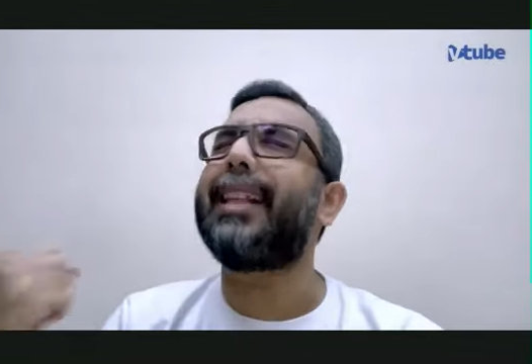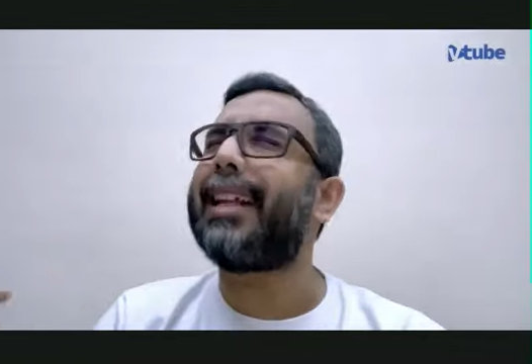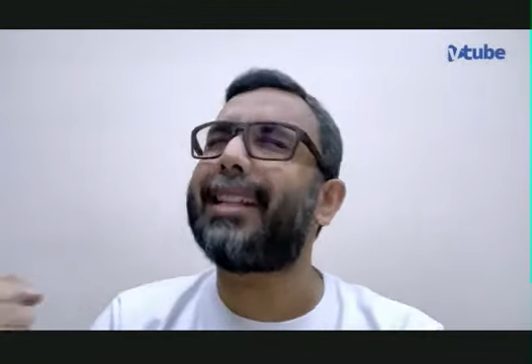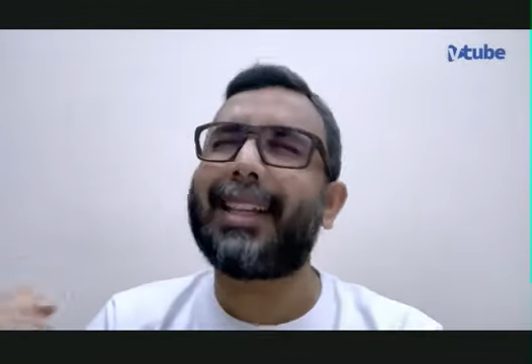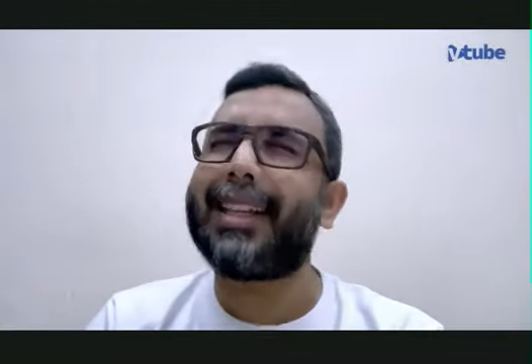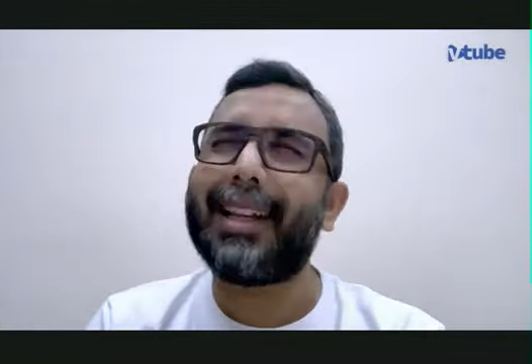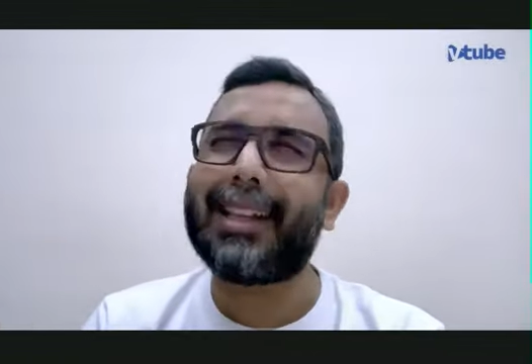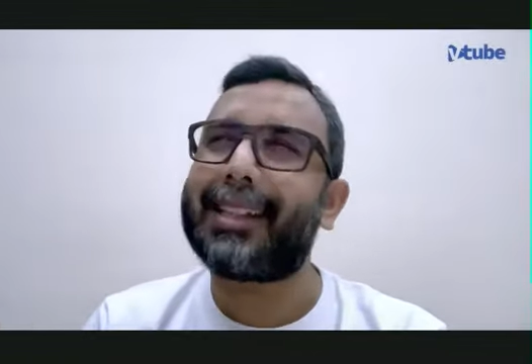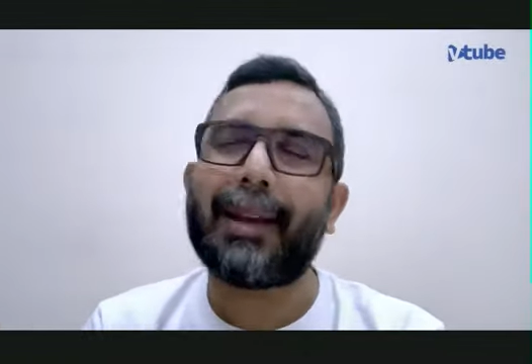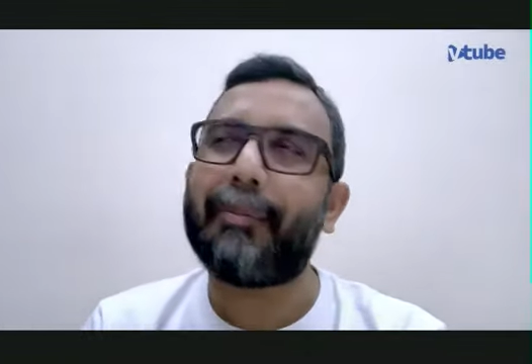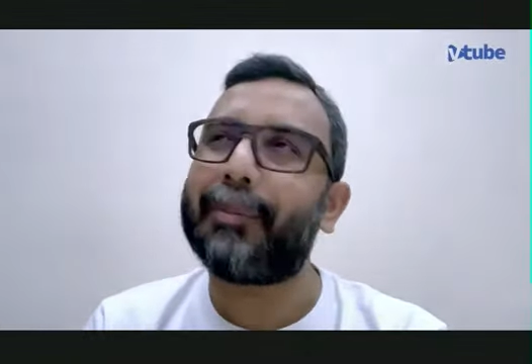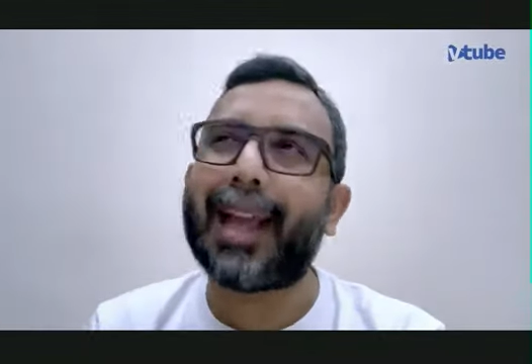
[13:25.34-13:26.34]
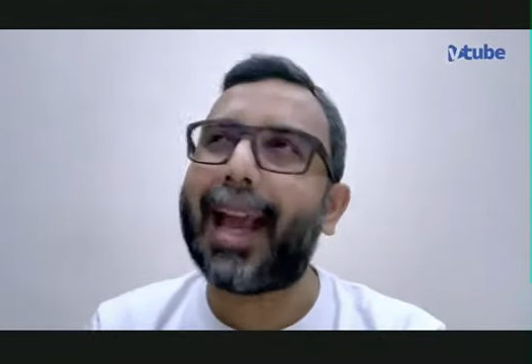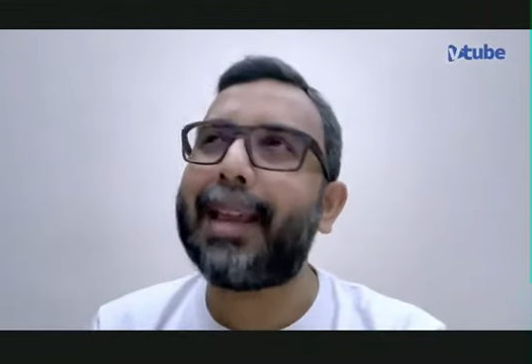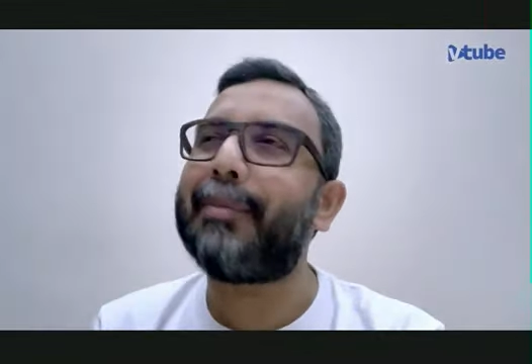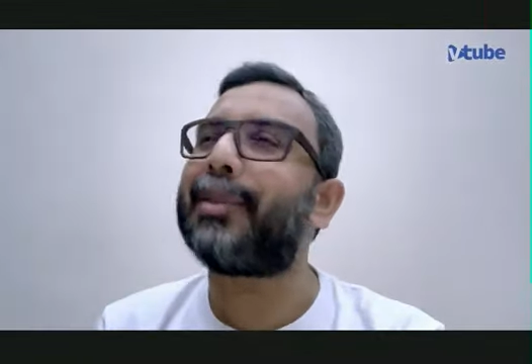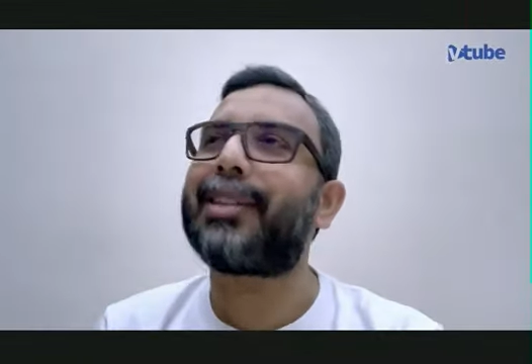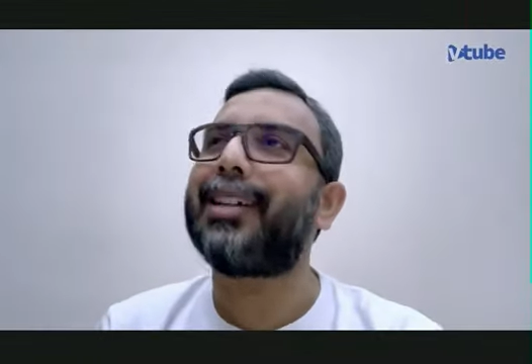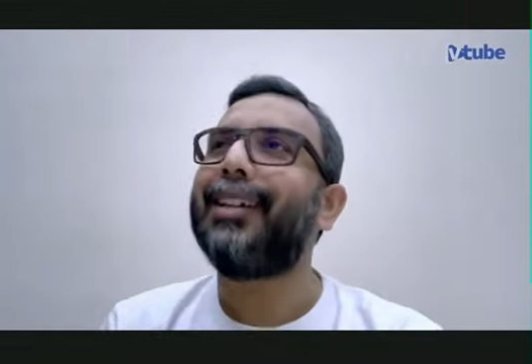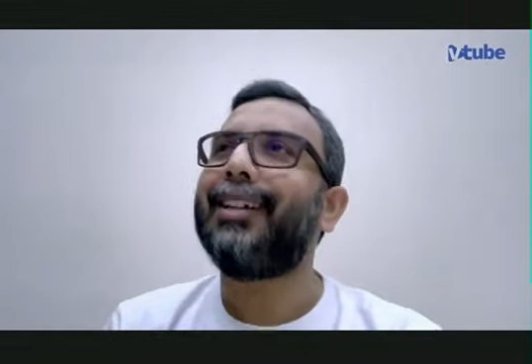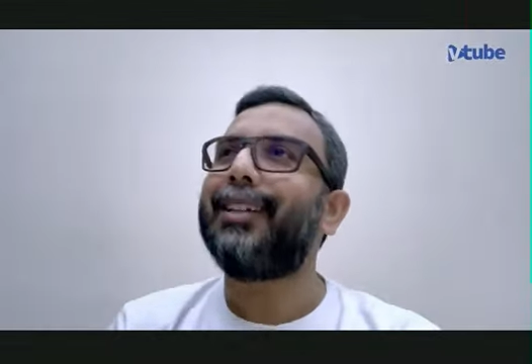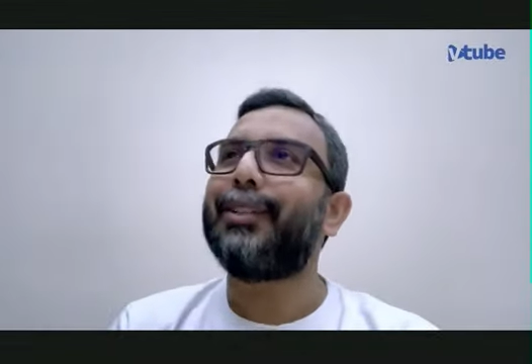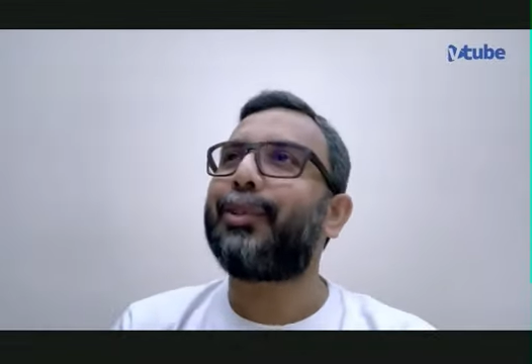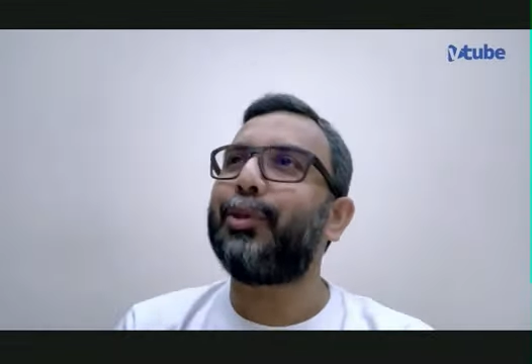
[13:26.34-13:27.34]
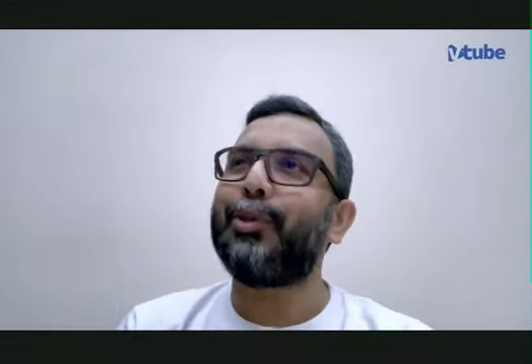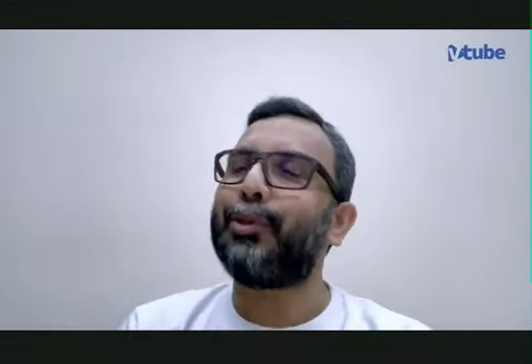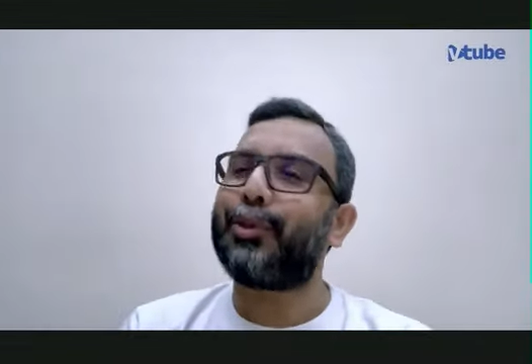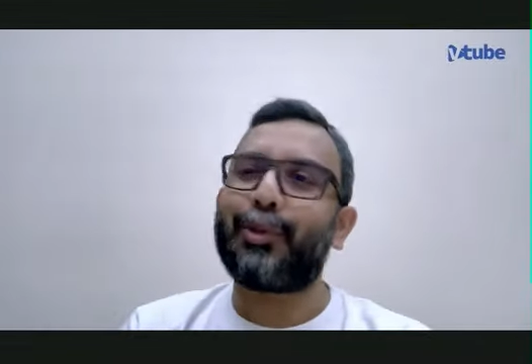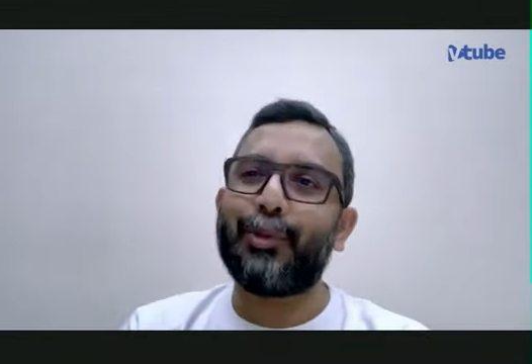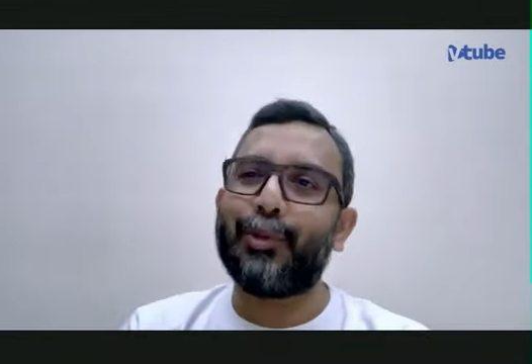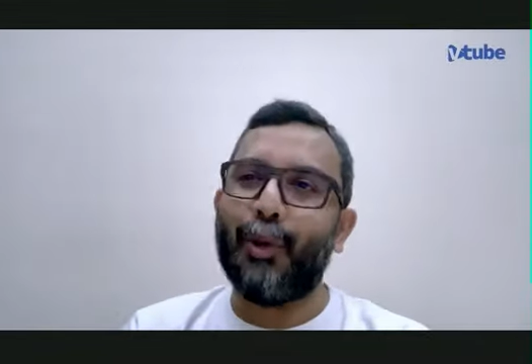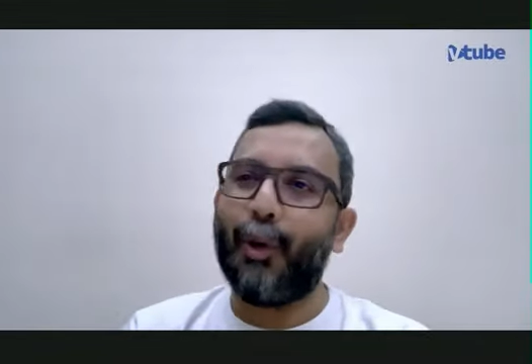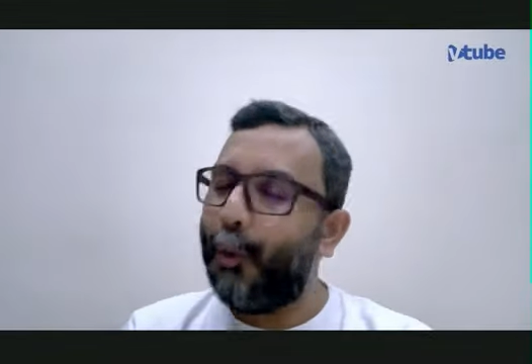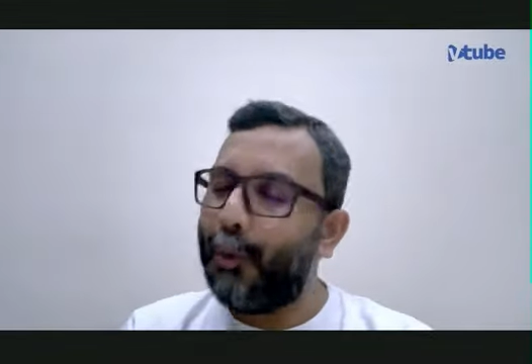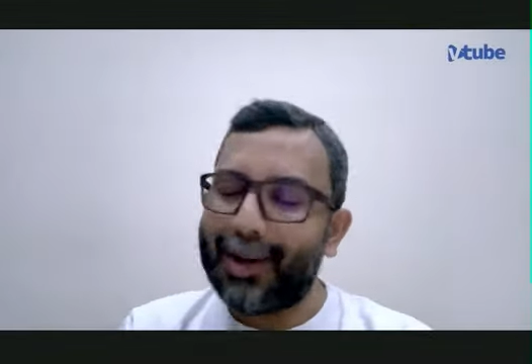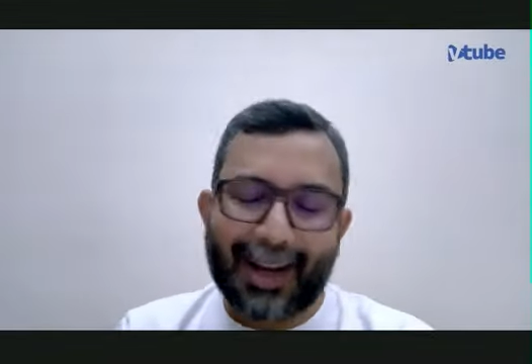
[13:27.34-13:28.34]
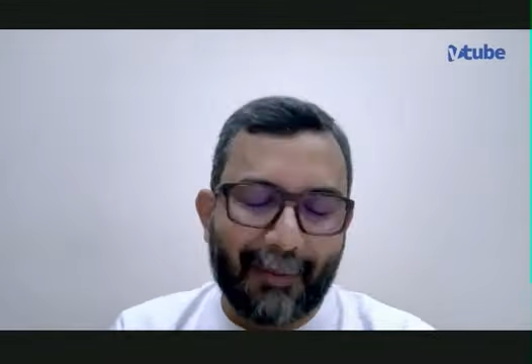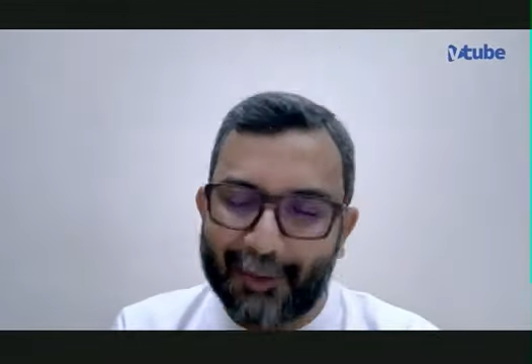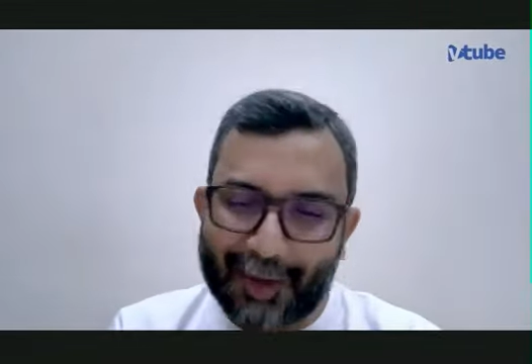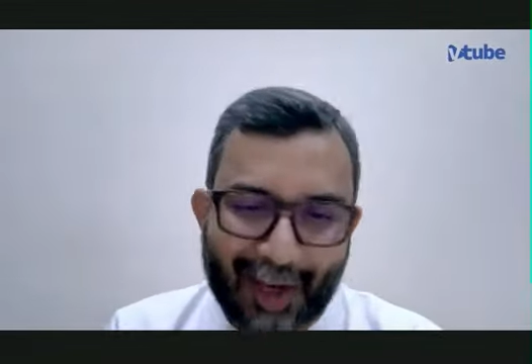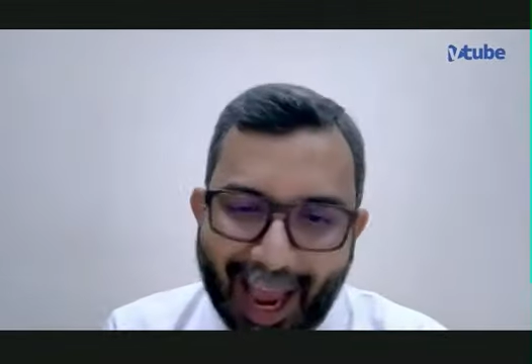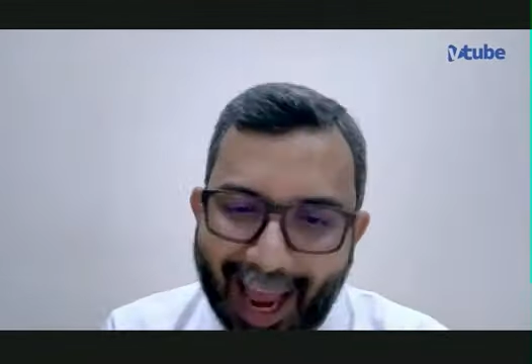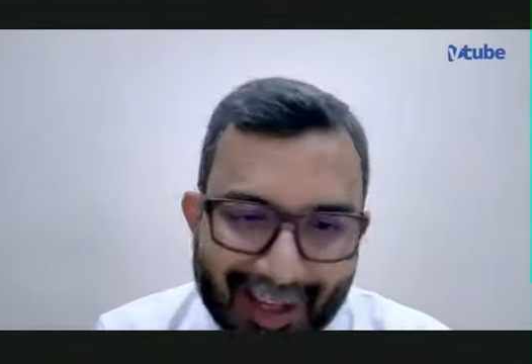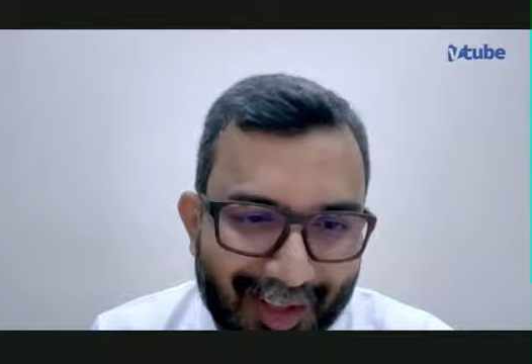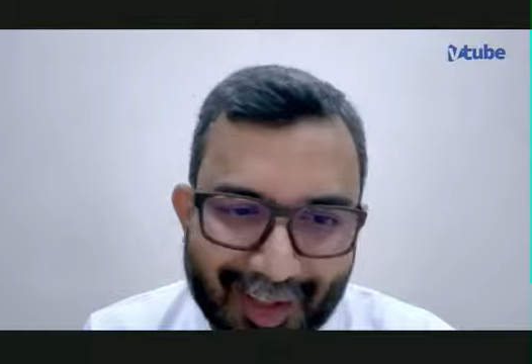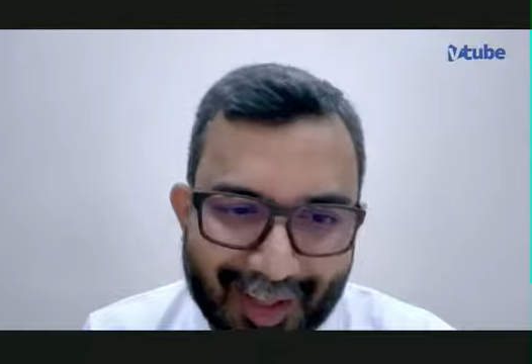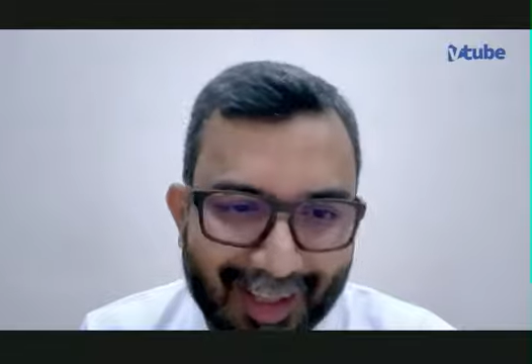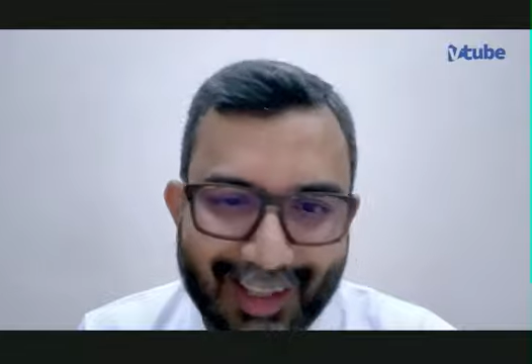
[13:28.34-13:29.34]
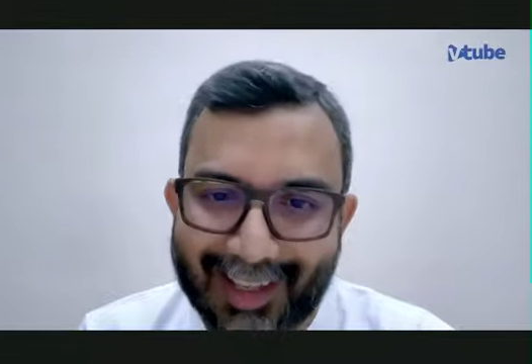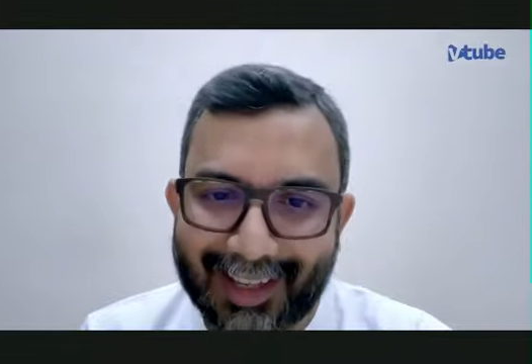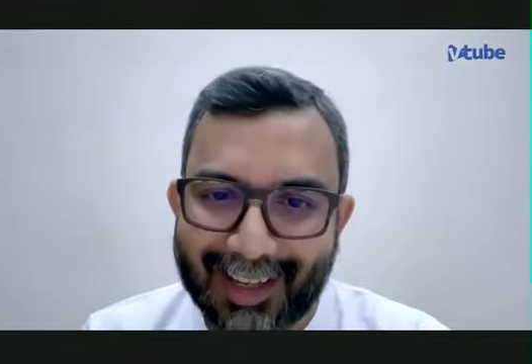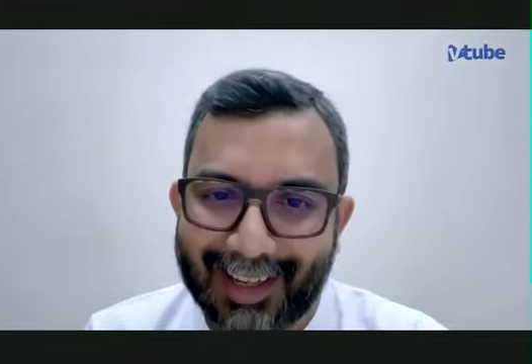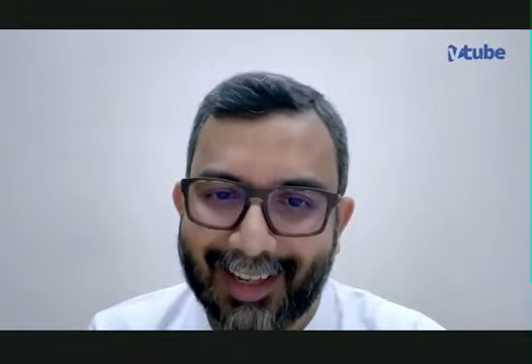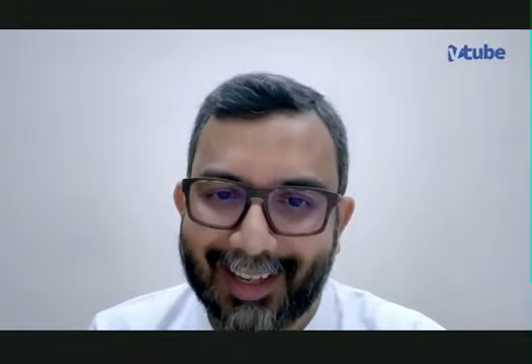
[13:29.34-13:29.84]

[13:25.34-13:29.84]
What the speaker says: as it is sometimes to overcome challenges